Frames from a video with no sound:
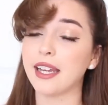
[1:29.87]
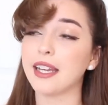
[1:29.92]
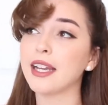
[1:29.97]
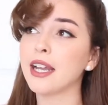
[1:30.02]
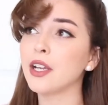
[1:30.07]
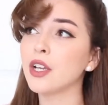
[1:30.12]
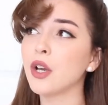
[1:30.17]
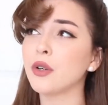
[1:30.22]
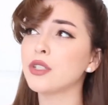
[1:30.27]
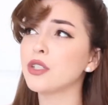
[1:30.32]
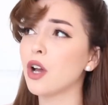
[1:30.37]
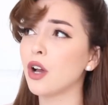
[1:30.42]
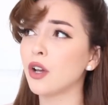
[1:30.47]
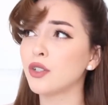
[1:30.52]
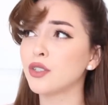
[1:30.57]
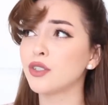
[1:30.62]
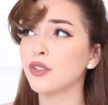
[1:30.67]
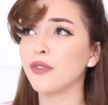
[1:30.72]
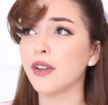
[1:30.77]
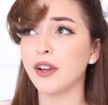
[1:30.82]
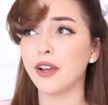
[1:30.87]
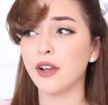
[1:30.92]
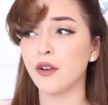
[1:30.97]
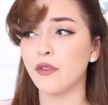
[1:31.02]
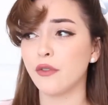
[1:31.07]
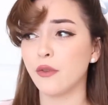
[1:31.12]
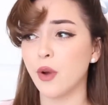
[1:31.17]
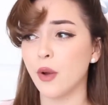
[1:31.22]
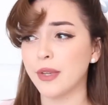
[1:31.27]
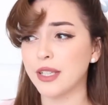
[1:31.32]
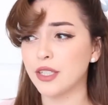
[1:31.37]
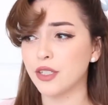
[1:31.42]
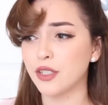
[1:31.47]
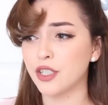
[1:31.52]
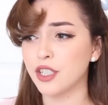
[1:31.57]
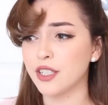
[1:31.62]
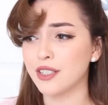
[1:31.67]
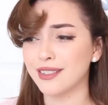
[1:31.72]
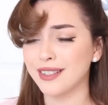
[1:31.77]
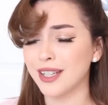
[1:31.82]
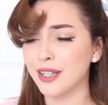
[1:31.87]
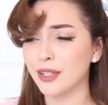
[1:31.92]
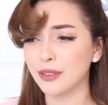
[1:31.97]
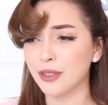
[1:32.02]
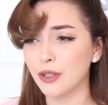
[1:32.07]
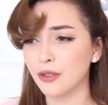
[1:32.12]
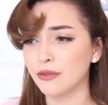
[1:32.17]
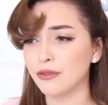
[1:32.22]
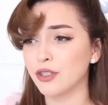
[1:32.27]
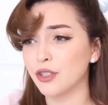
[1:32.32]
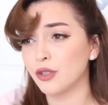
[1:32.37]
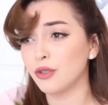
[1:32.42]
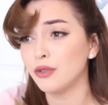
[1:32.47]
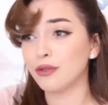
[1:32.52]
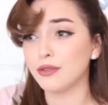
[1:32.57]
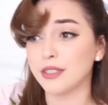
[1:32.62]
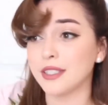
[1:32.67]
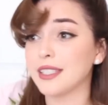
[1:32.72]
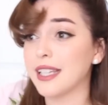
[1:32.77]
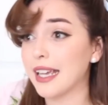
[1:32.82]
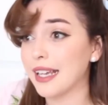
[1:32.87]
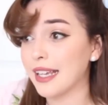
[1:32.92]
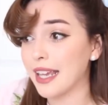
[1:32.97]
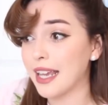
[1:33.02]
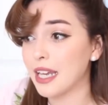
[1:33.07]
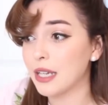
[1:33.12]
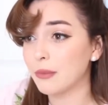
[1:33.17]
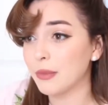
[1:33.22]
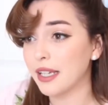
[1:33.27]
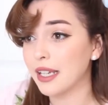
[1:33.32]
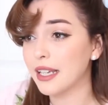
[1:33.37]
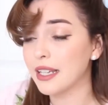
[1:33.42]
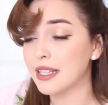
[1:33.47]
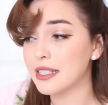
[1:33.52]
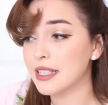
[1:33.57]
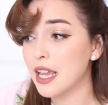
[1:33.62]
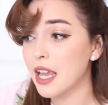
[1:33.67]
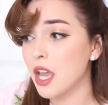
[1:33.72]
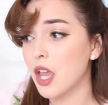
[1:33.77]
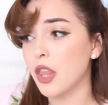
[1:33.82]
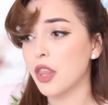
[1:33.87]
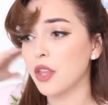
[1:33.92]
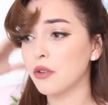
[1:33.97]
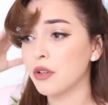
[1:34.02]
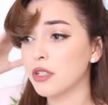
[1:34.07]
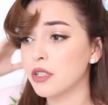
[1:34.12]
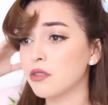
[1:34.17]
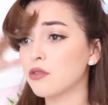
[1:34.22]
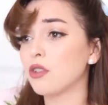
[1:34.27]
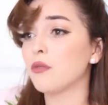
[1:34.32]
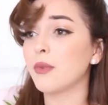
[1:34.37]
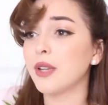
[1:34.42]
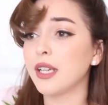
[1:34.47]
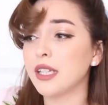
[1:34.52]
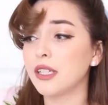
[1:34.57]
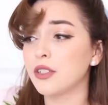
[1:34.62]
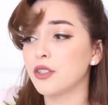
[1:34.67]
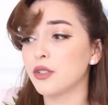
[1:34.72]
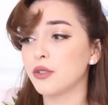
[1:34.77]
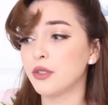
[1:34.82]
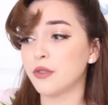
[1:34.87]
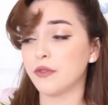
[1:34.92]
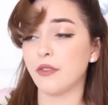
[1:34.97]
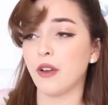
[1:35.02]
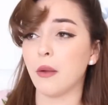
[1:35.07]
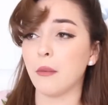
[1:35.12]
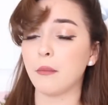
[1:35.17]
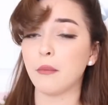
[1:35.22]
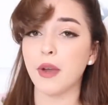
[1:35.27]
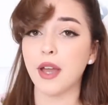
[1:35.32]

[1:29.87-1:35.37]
And I know it's also very overwhelming to just let alone choose a decade because there are so many to choose from,